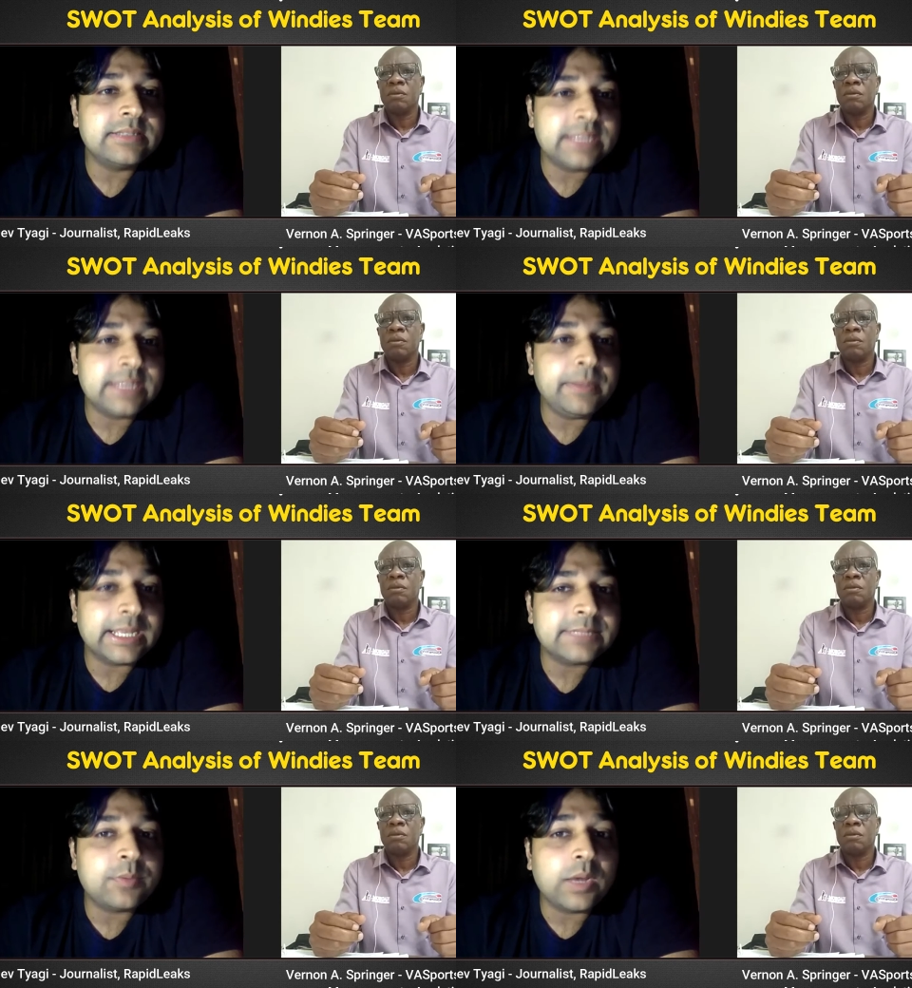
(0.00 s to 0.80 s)
Speaker 1: CPL
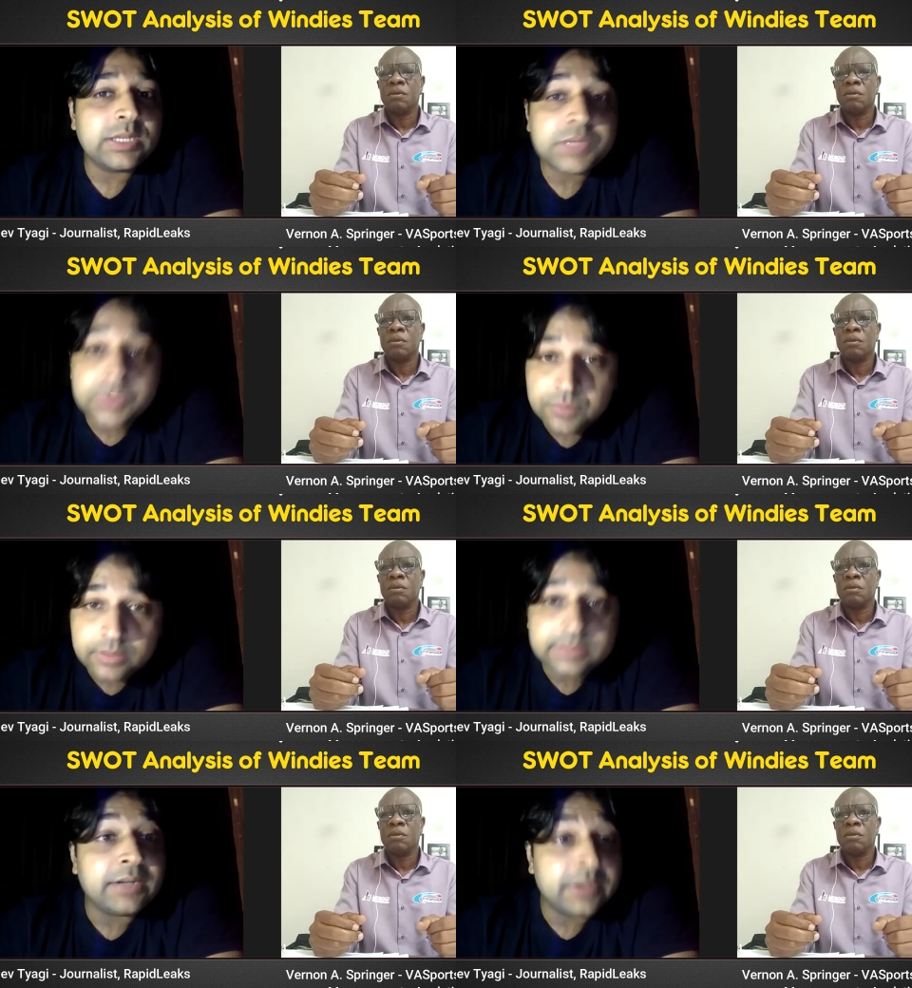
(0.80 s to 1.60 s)
exploits, which were
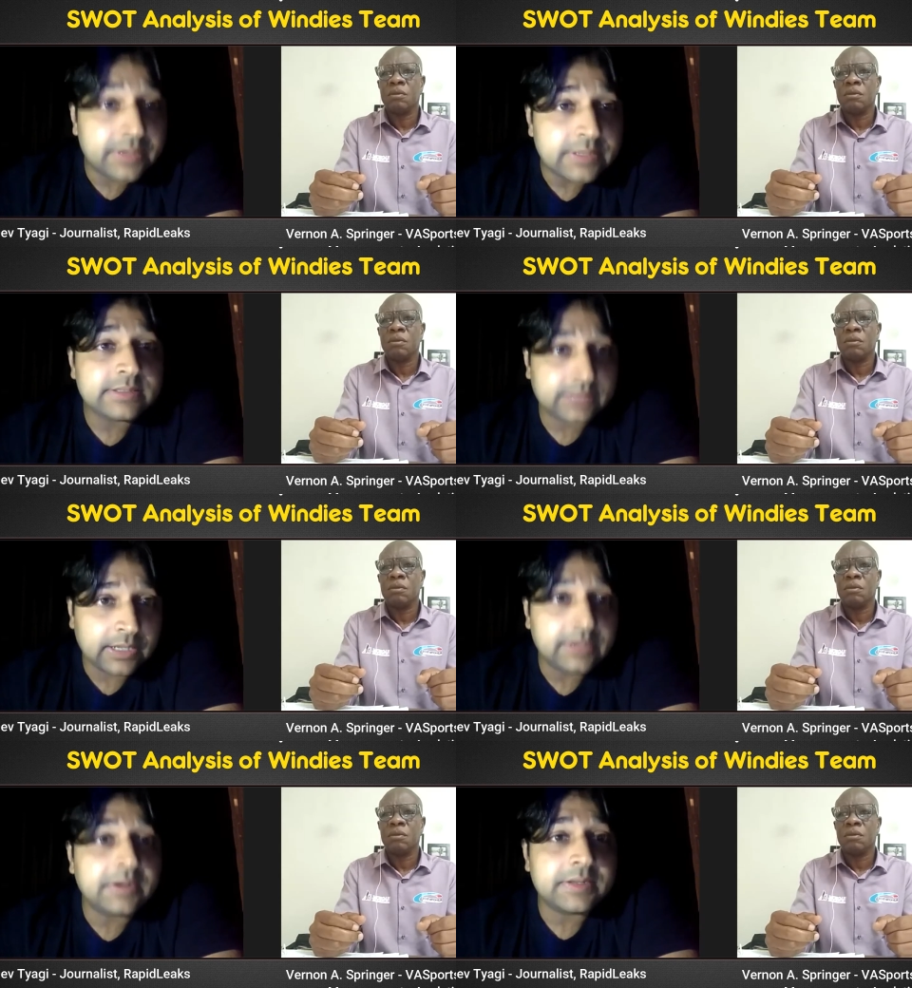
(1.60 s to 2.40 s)
thunderous.
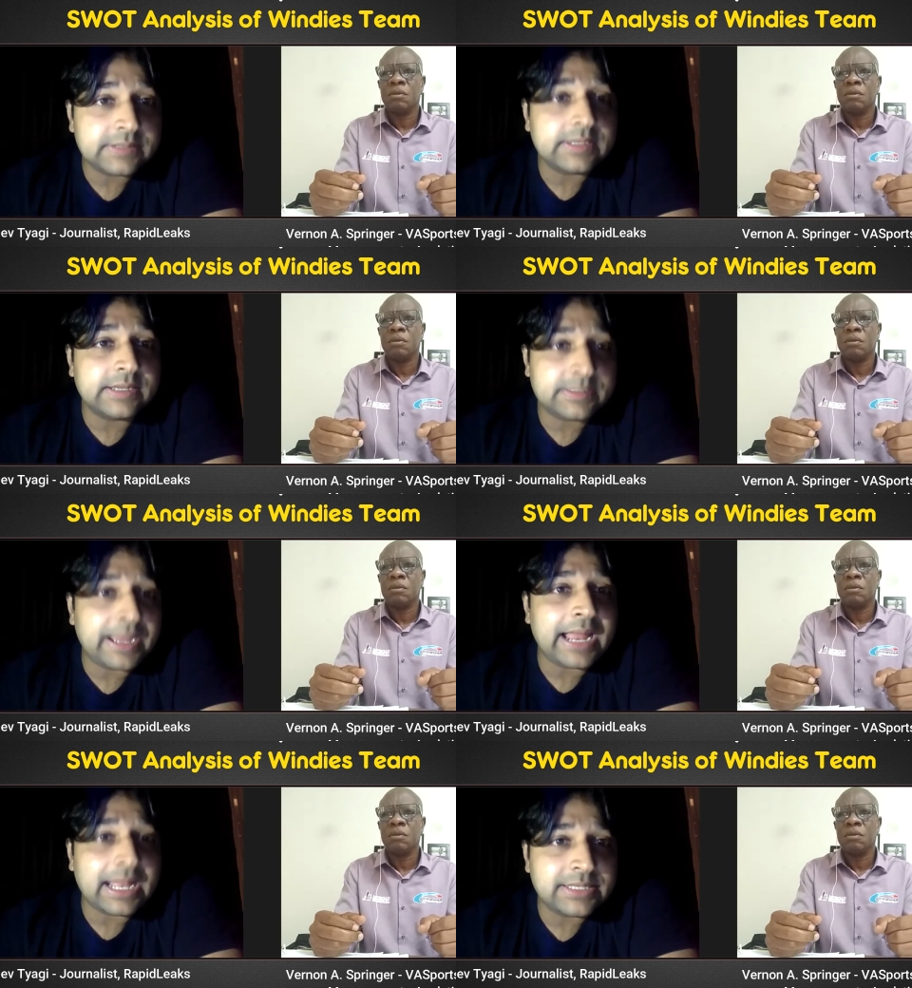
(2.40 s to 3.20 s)
Thunderous is
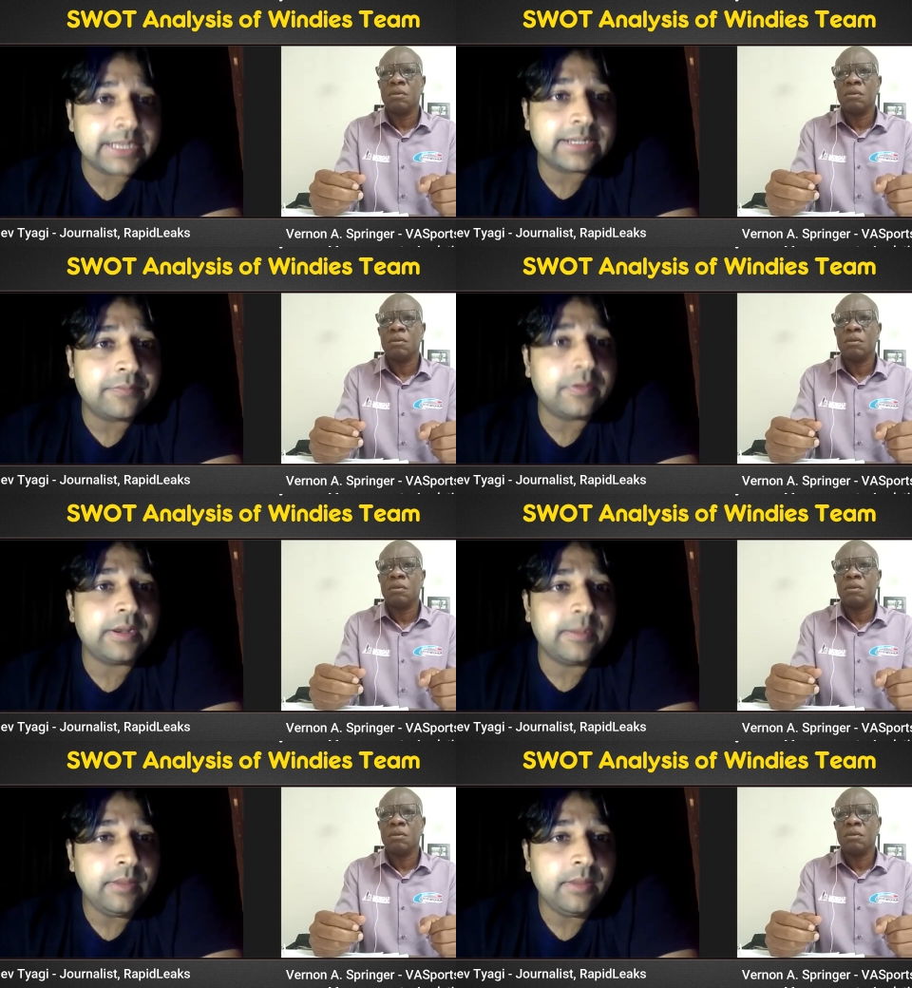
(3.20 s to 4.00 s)
my adjective for
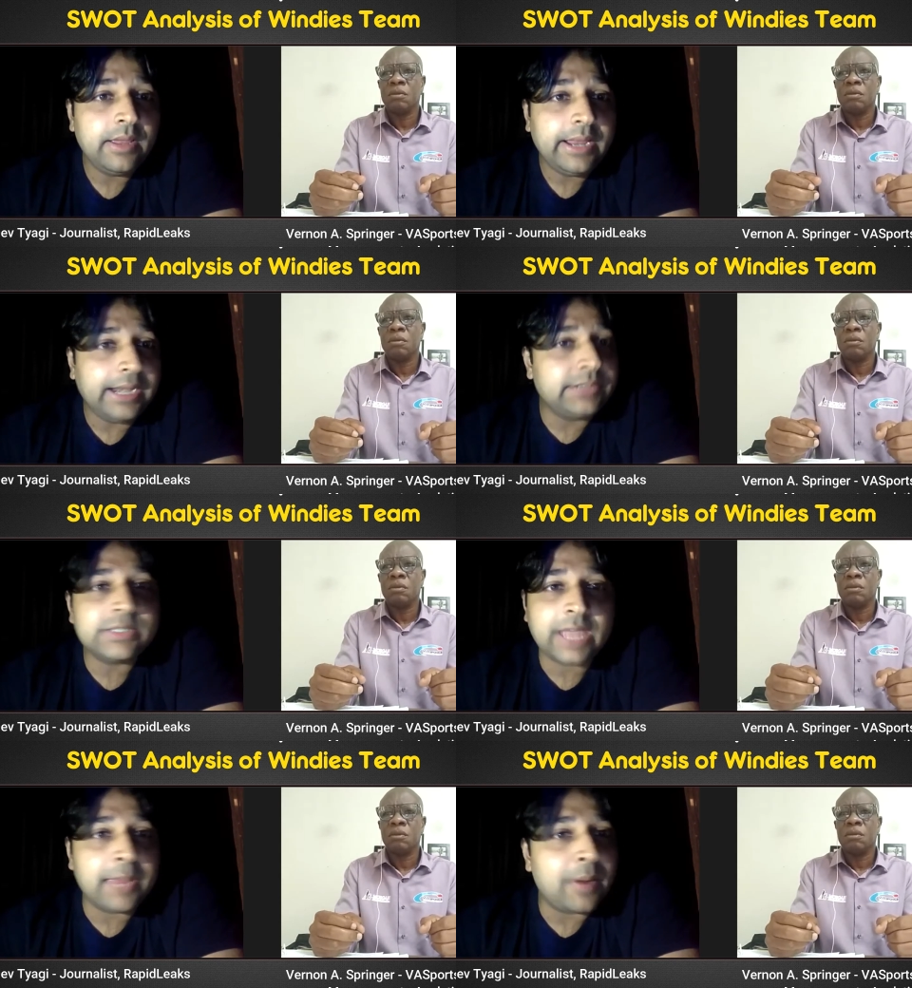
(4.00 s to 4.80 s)
him. It just
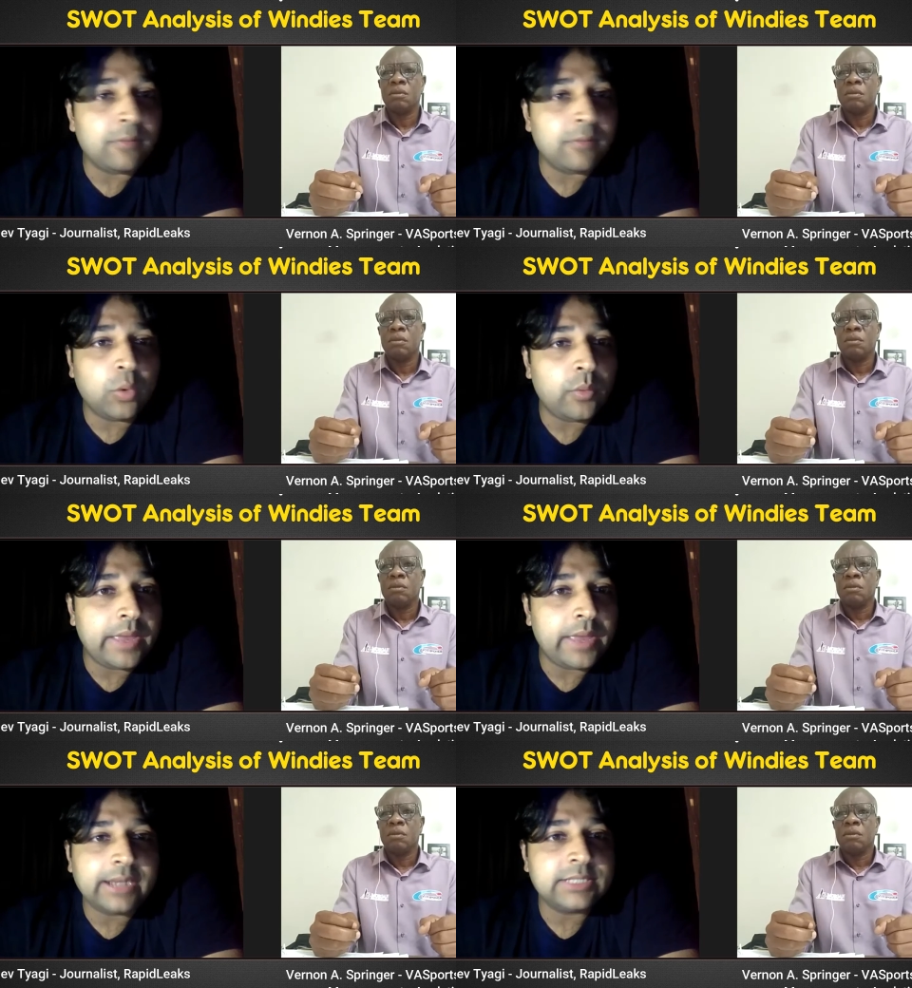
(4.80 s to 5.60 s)
came out of
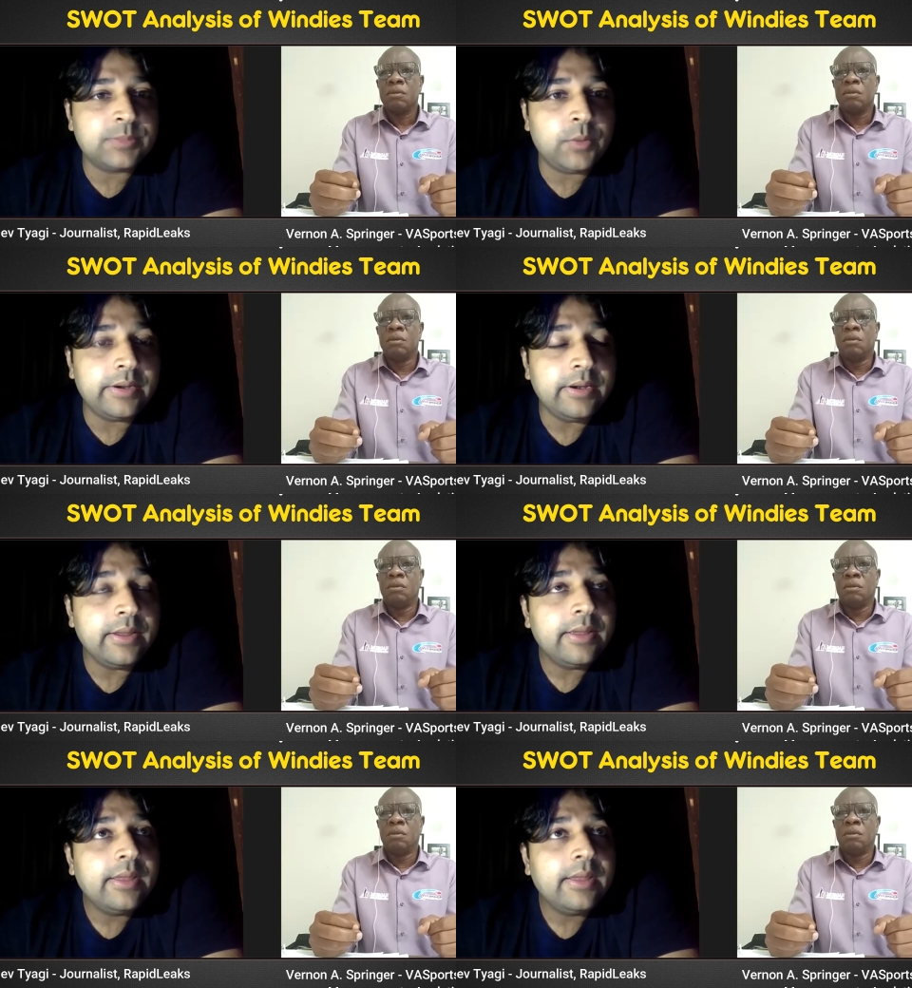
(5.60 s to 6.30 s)
nowhere and it's brilliant.